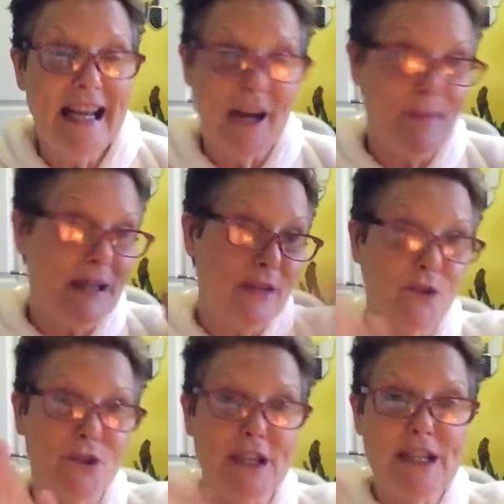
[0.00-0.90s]
I mean, if
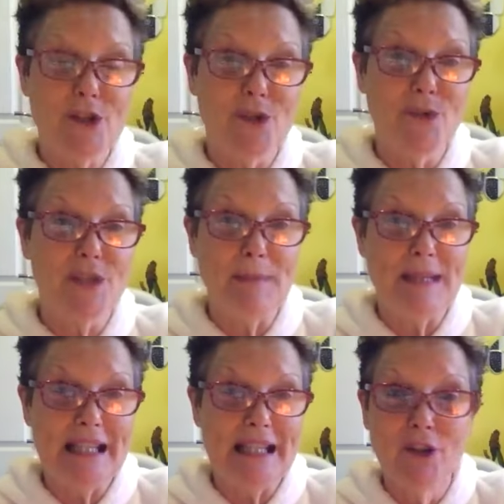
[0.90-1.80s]
you're into
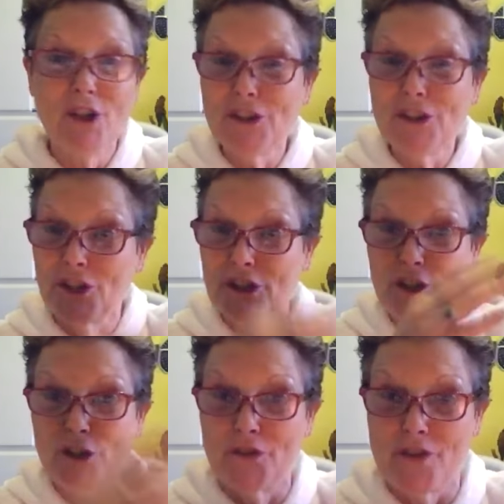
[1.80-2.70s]
CBD oil, you're going to
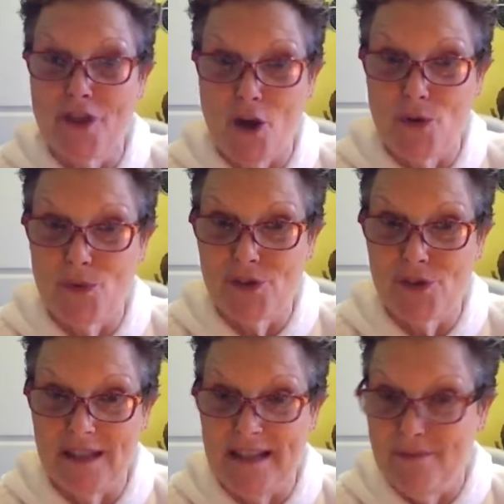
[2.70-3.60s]
look for those
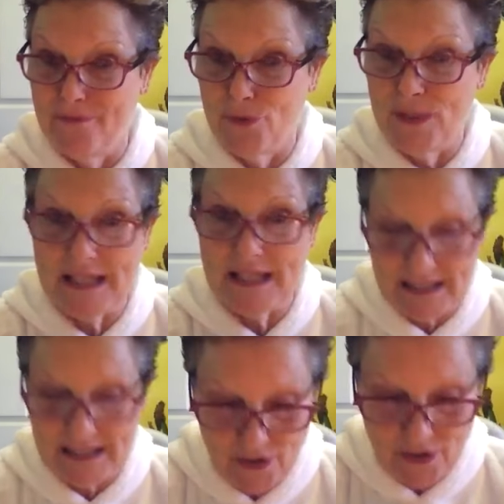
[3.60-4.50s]
influencers,
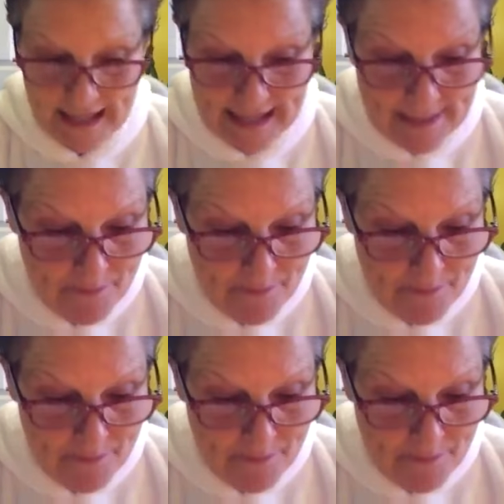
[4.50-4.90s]
okay?